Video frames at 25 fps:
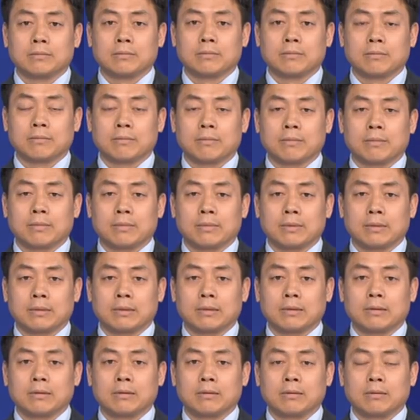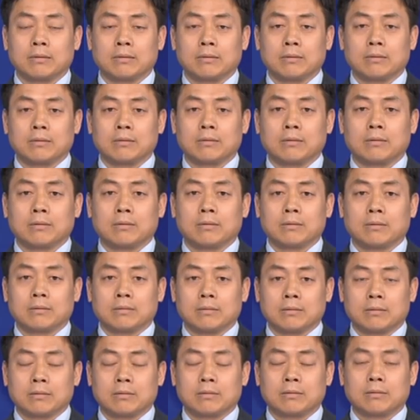
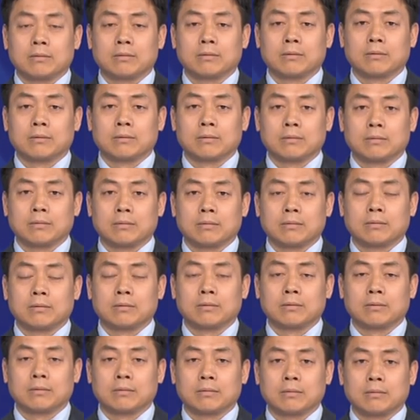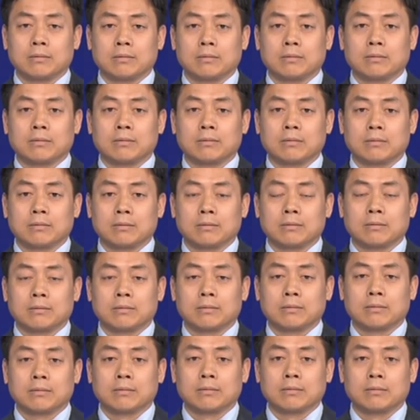
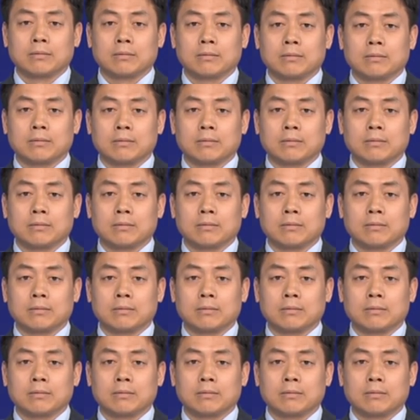(not speaking)